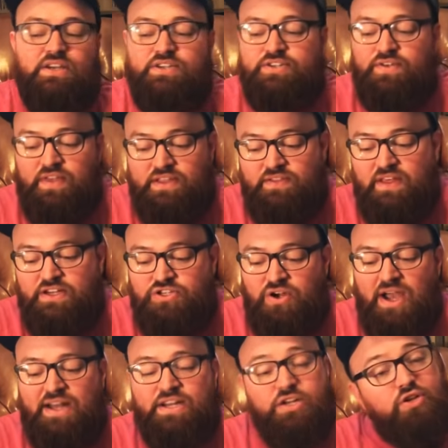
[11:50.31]
So they
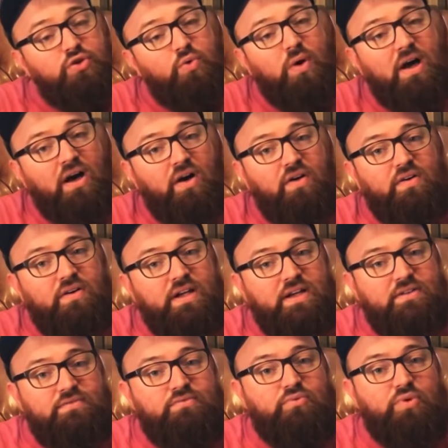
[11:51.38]
tried to do well
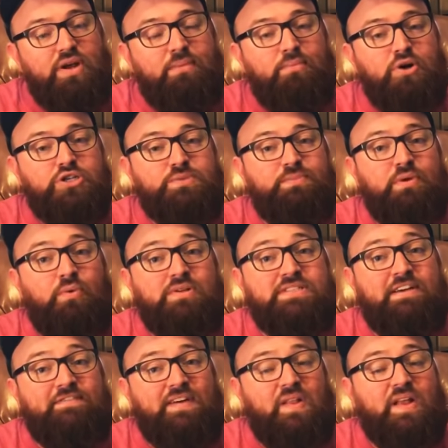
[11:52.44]
and reimburse me once
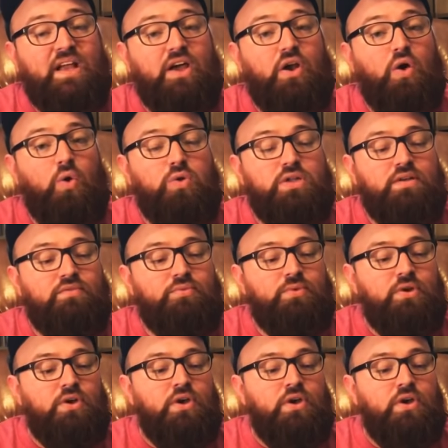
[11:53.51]
I finally got a hold of them.